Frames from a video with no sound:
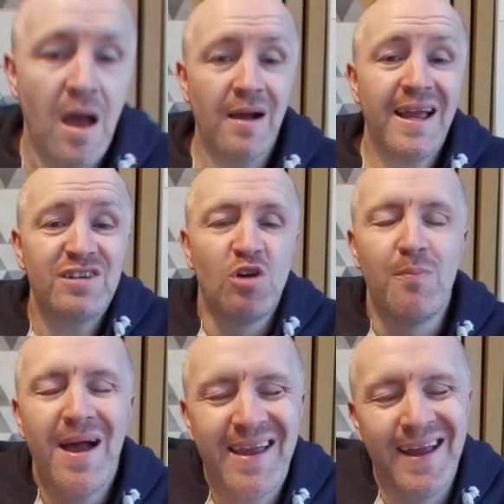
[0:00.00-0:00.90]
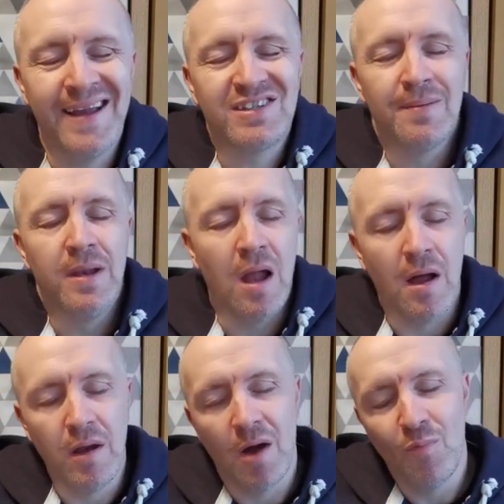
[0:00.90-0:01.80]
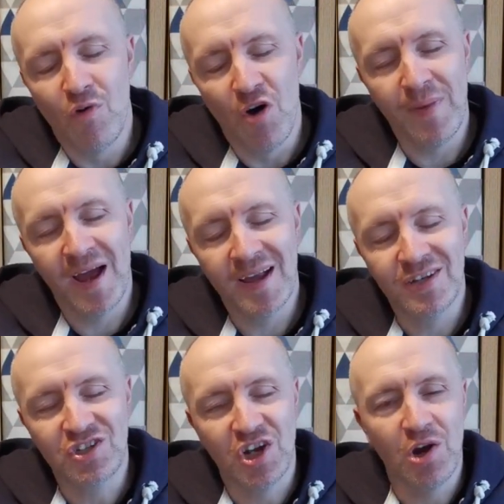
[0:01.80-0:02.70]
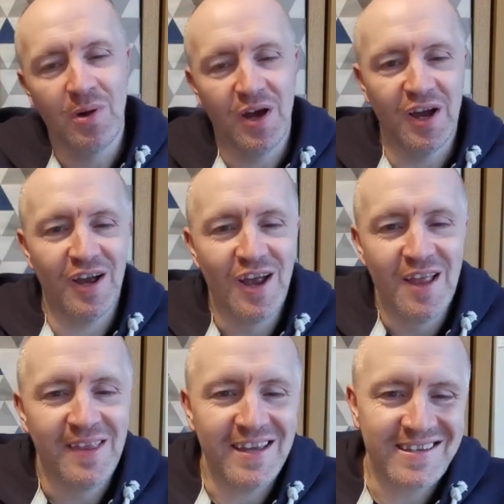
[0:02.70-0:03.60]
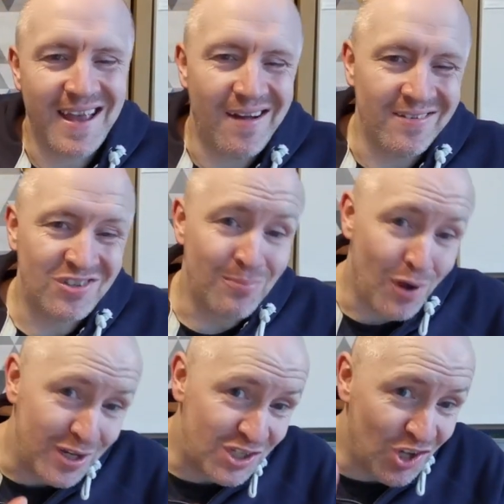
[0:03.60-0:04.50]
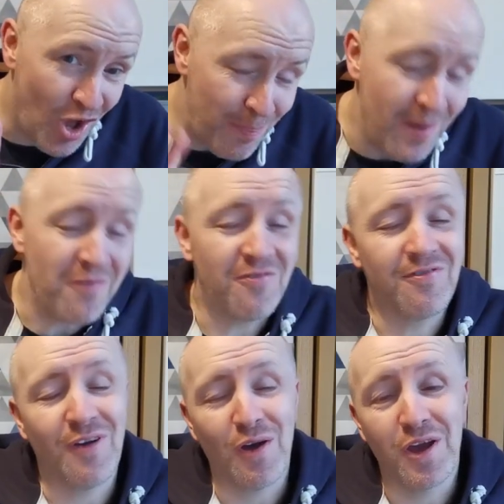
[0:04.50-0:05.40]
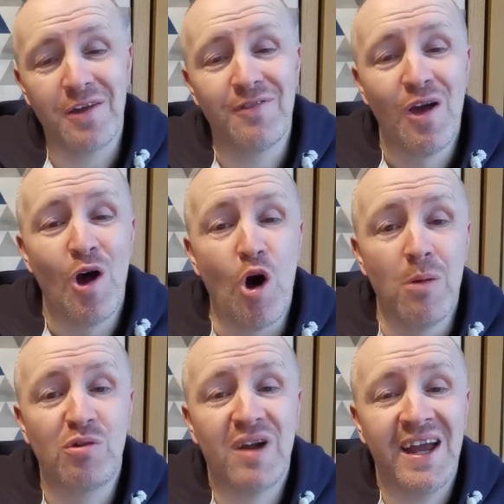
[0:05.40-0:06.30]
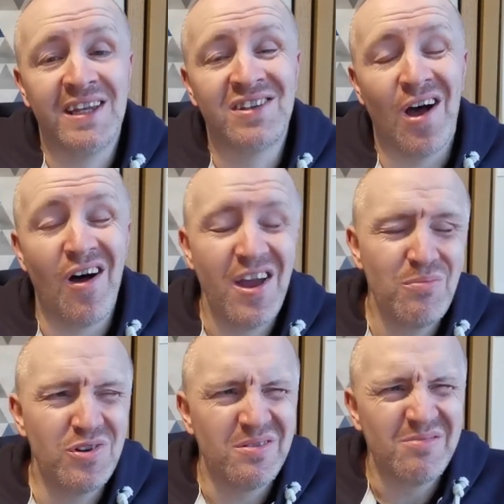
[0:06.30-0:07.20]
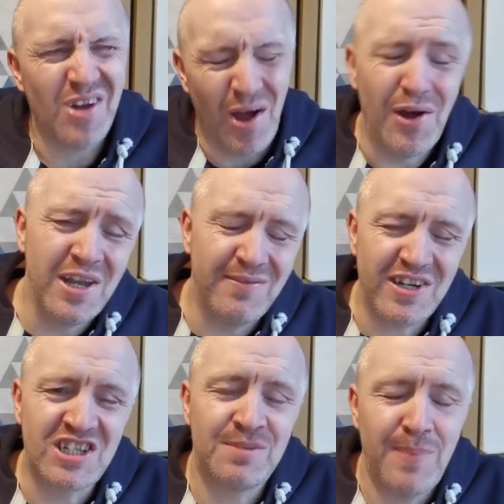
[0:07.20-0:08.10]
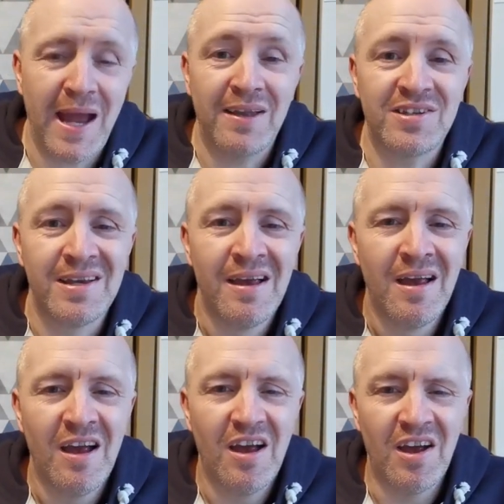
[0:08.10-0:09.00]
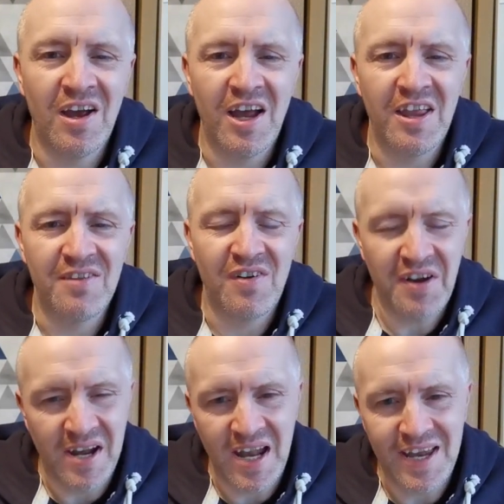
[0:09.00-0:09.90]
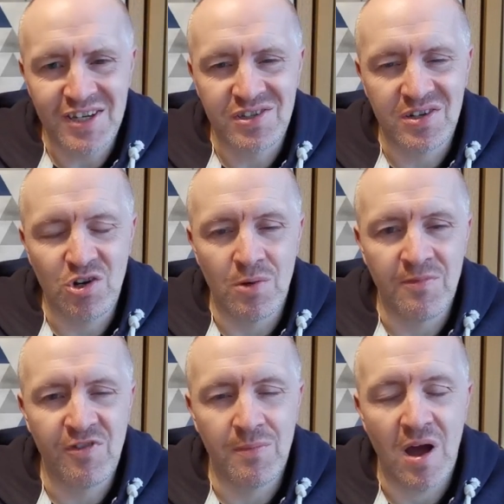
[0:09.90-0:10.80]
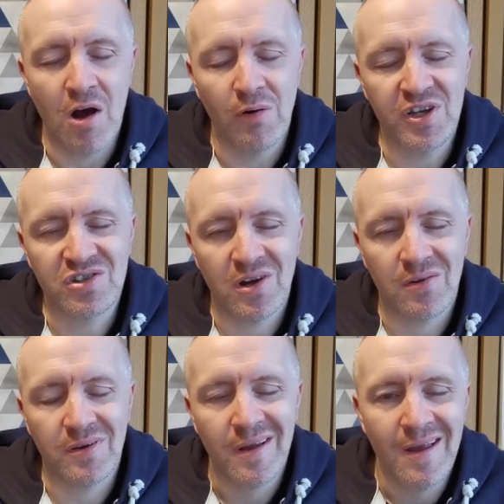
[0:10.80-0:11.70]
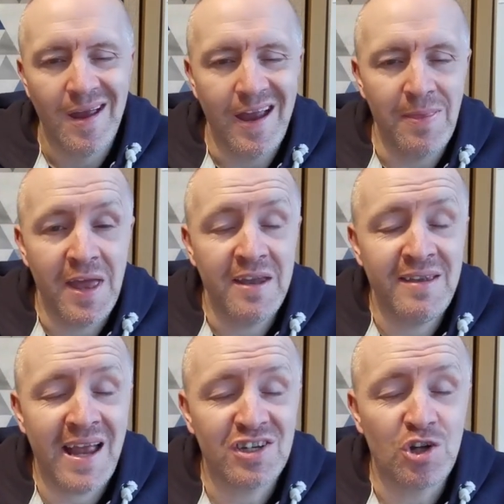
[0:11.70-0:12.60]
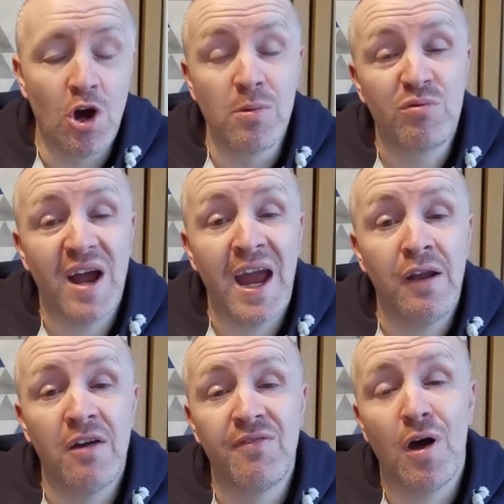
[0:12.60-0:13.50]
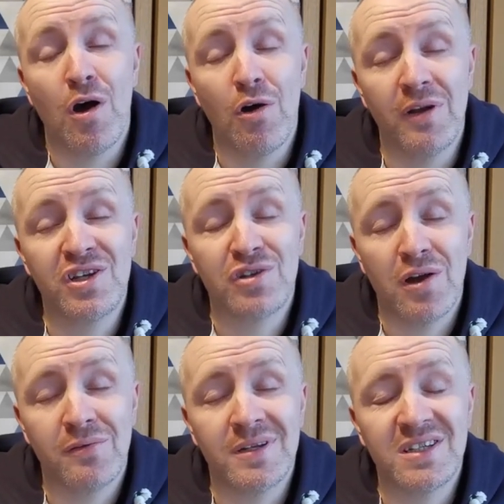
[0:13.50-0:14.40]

Okay, so we're back in. It's a lot warmer, so let's get on to my top 5 upgrades that I would kind of expect at the very least to come from Holy Stone in their next upgrade of the Holy Stone